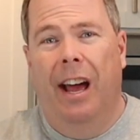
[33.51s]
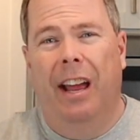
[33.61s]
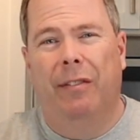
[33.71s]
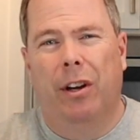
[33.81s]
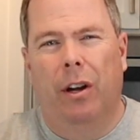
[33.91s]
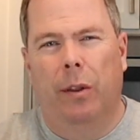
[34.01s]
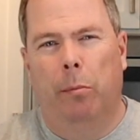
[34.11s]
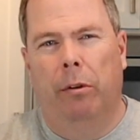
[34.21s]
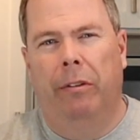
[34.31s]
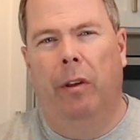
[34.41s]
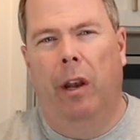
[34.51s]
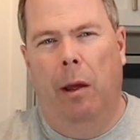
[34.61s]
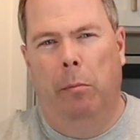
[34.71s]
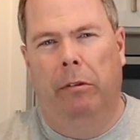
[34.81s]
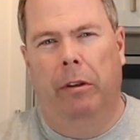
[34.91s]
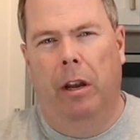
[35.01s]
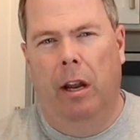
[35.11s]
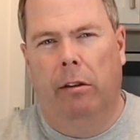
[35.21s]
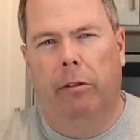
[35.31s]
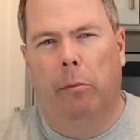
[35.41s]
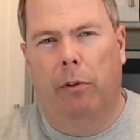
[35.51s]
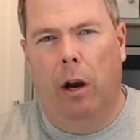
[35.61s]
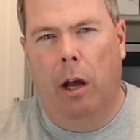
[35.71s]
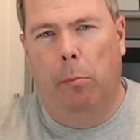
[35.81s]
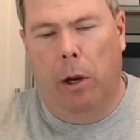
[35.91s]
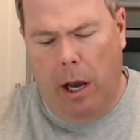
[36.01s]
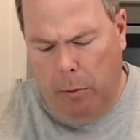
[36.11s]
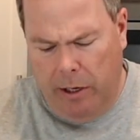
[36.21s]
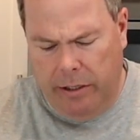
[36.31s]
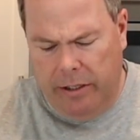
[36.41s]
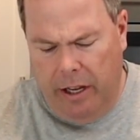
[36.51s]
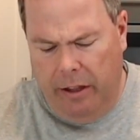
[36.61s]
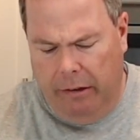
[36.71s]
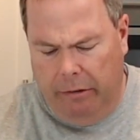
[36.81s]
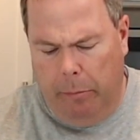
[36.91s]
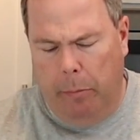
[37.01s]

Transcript: I even called the Brazilian embassy and asked them for help on how I say this.